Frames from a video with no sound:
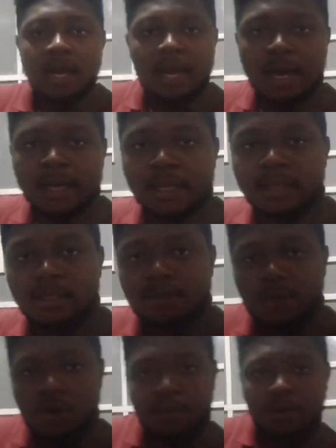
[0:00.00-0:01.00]
are getting me
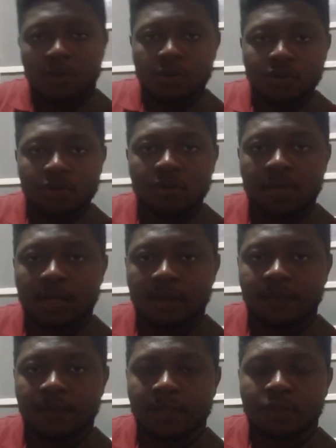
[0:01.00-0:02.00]
up close. Okay.
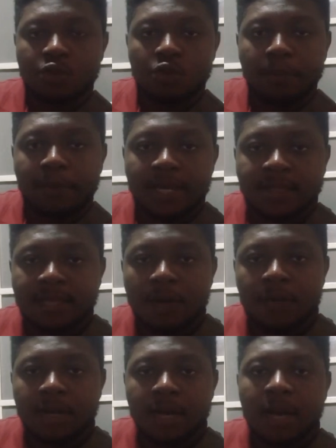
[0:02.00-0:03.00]
So you press down
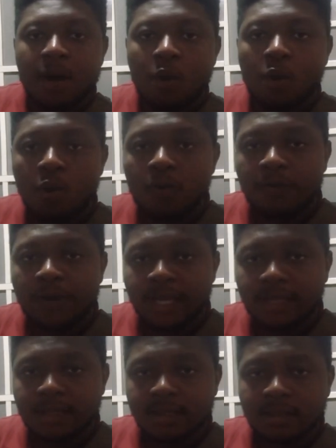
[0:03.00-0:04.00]
a whole fret.
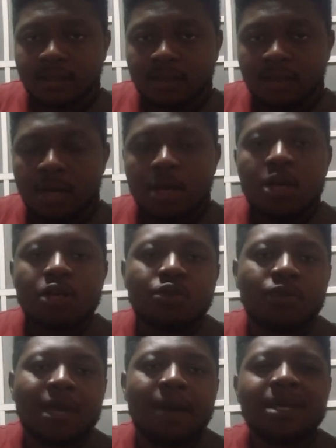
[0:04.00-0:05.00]
So there
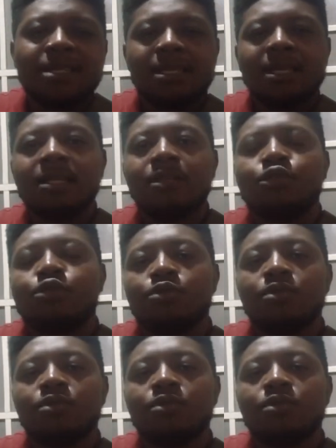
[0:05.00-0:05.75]
are basically two